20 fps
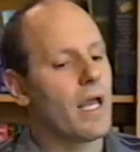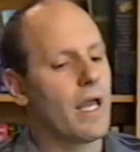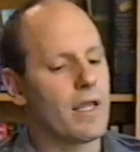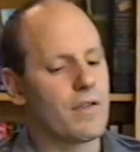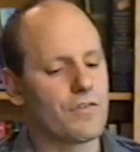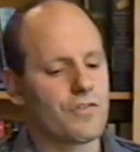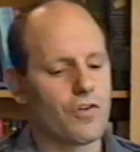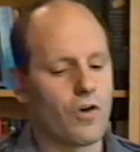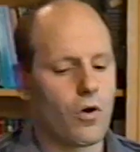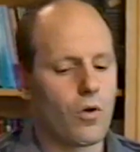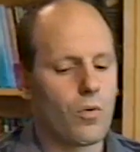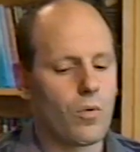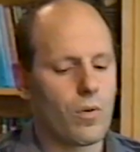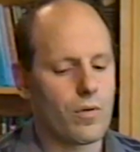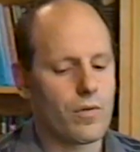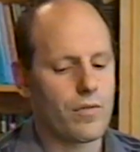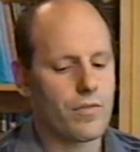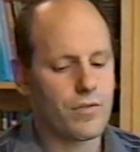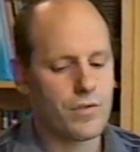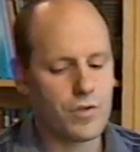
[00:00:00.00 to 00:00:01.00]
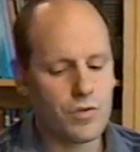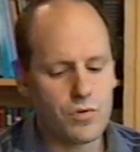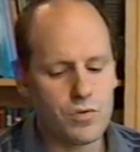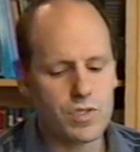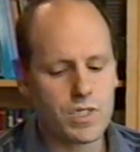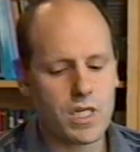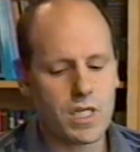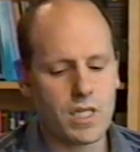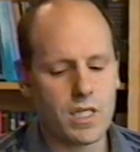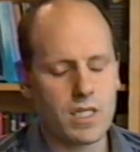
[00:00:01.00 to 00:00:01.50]
And so
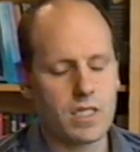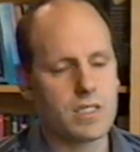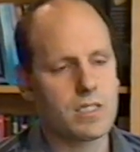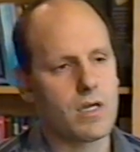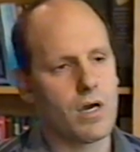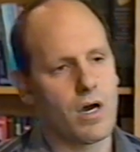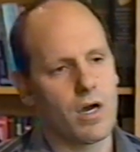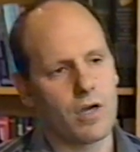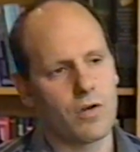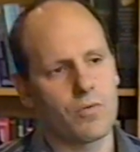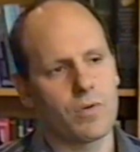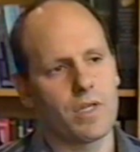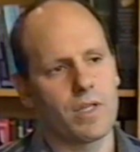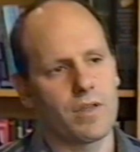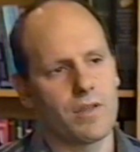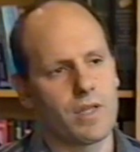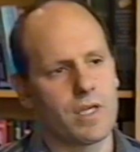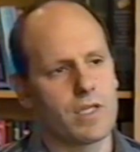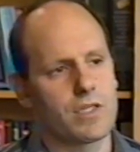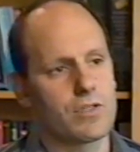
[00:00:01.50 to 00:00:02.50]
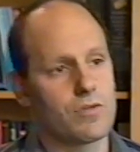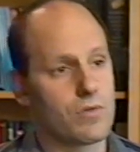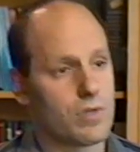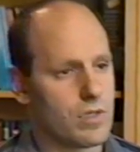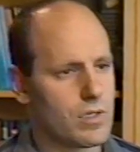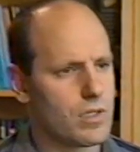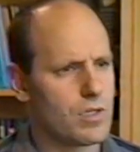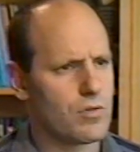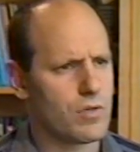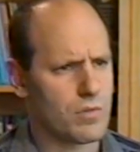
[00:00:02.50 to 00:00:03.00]
using these concrete things, you
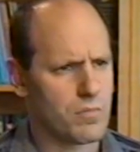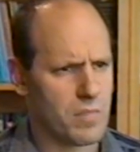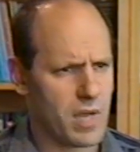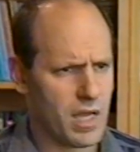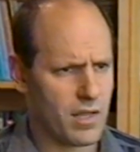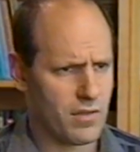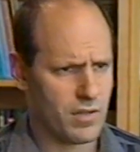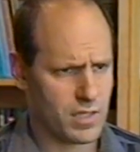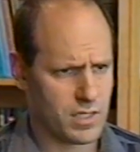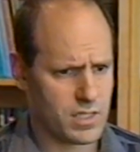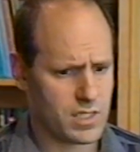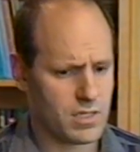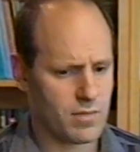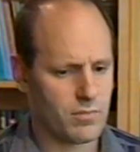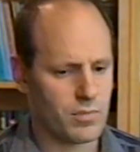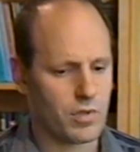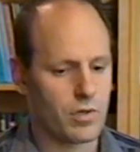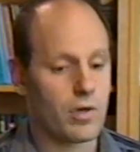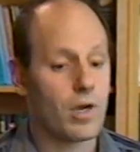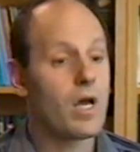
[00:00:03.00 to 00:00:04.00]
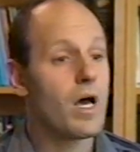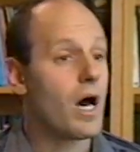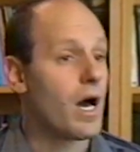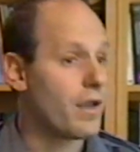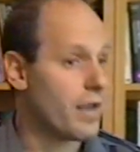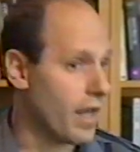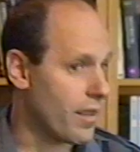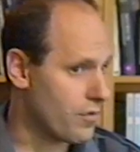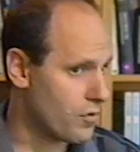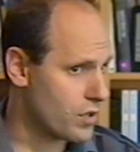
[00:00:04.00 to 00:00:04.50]
can make things simpler.
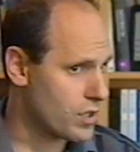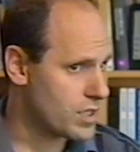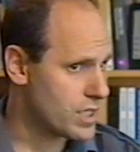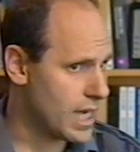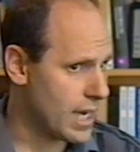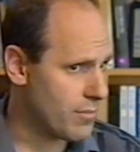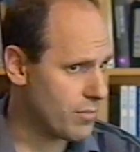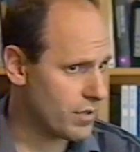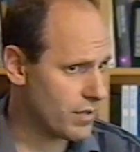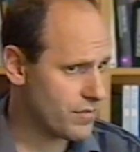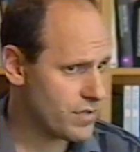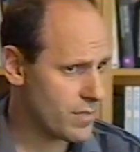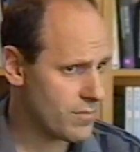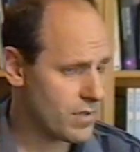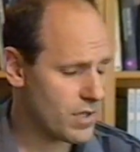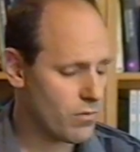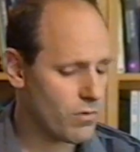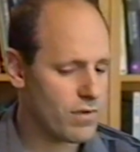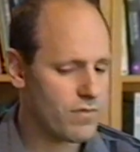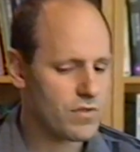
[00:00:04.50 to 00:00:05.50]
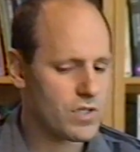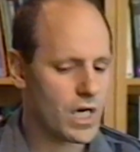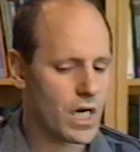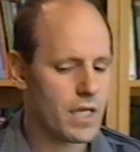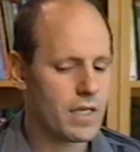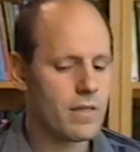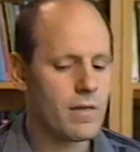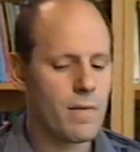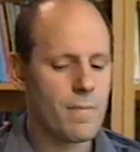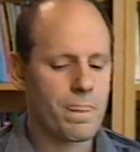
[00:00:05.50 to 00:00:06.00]
Another example of something we've
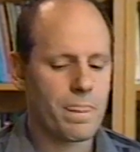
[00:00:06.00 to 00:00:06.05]
done